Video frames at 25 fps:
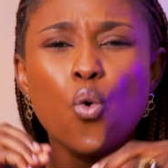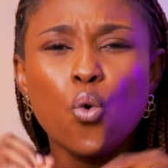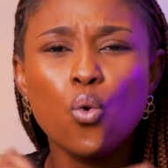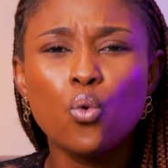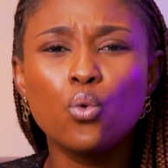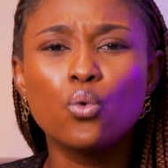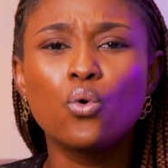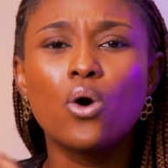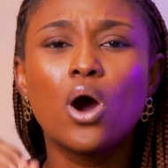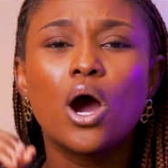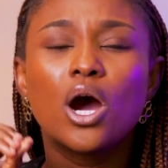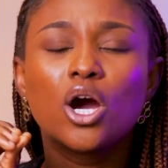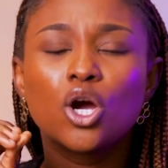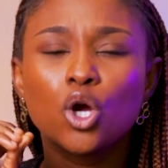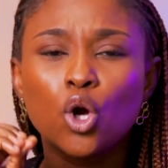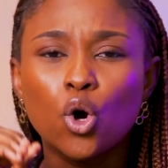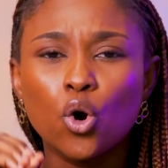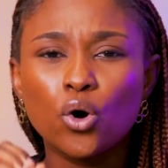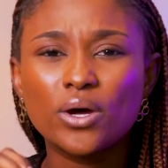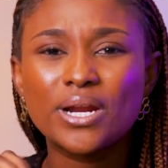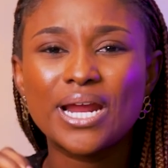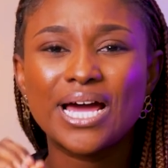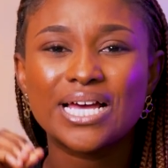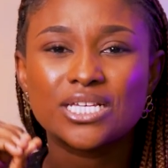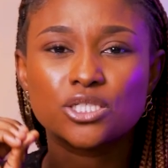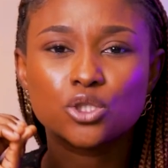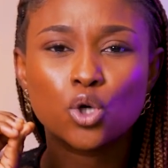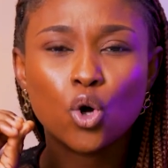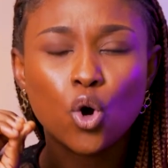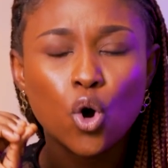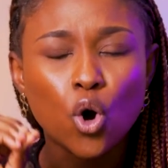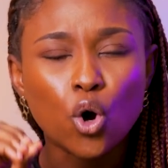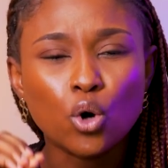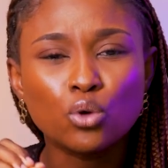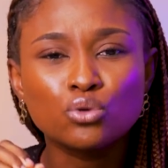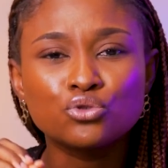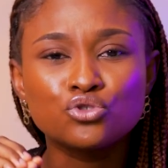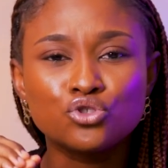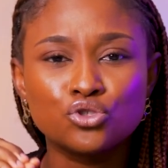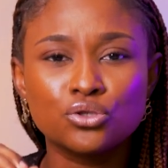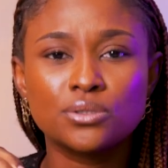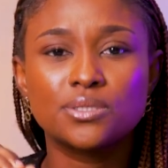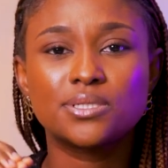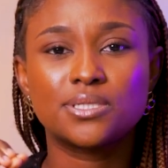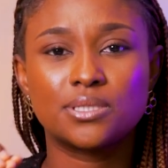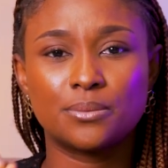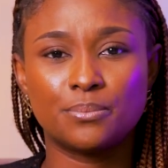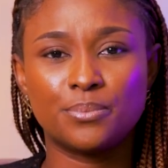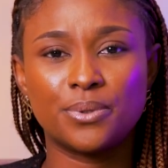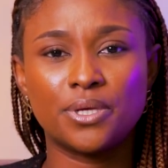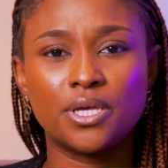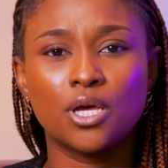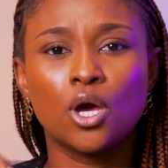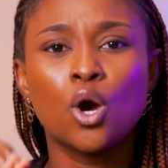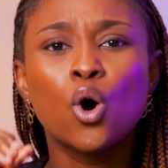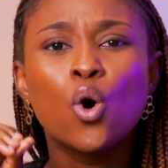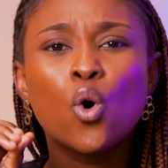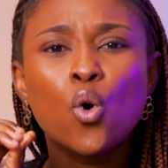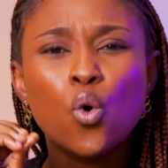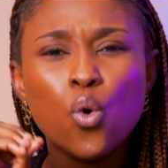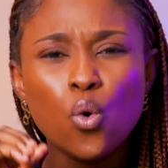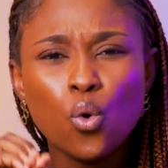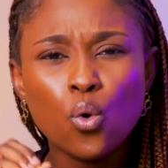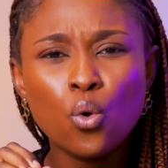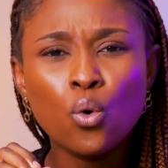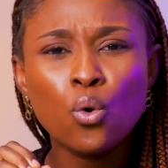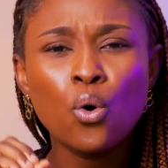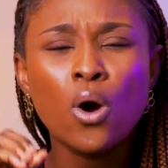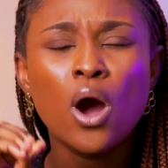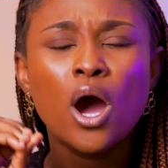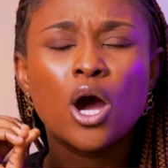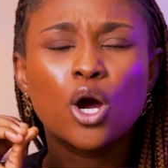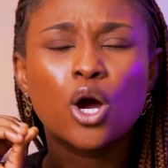who God has called you to be, who